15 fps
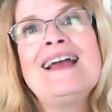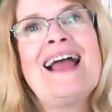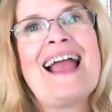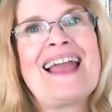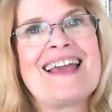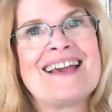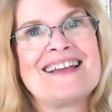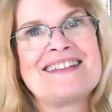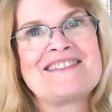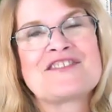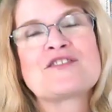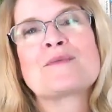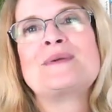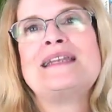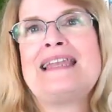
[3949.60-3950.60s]
And
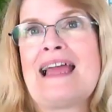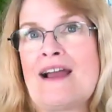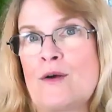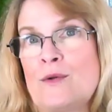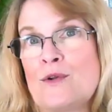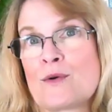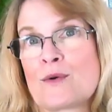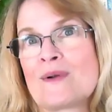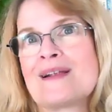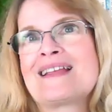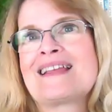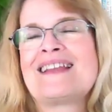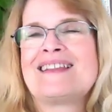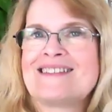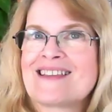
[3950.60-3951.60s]
so now you're
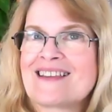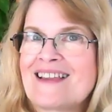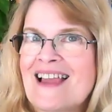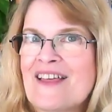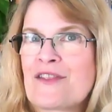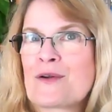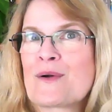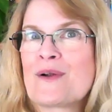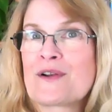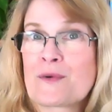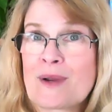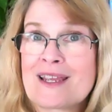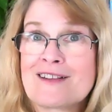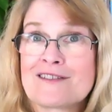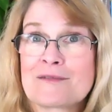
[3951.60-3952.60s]
getting together on a
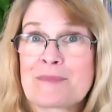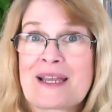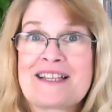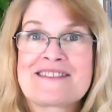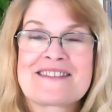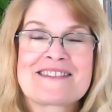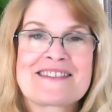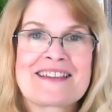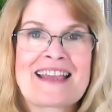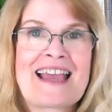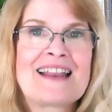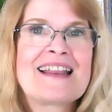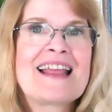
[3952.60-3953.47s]
regular basis again,